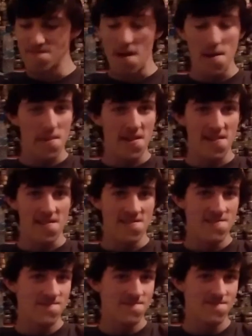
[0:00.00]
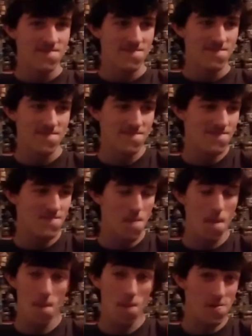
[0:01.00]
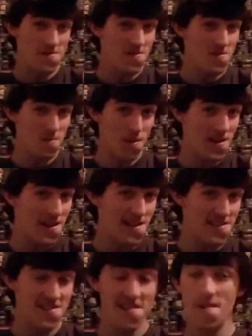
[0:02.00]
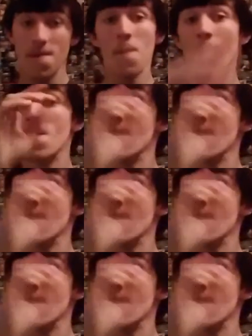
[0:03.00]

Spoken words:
Maybe once or twice, you know?